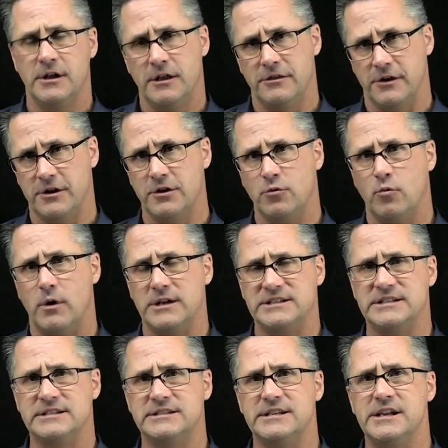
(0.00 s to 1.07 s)
They're going to want
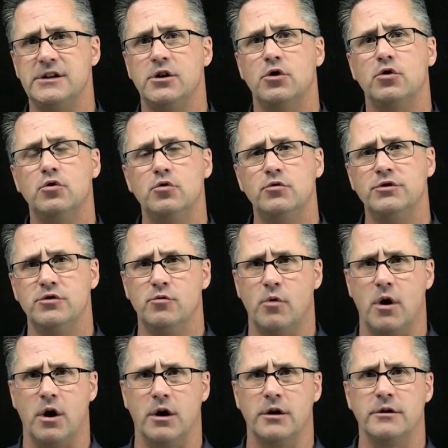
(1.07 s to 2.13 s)
to see who you
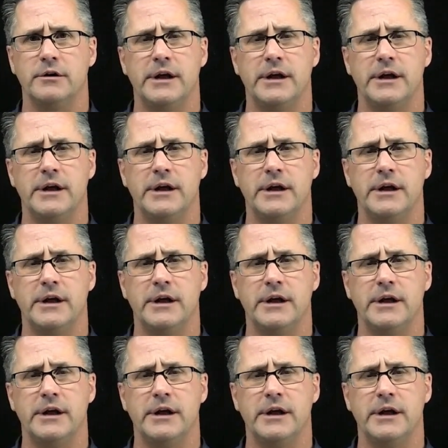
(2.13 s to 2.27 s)
are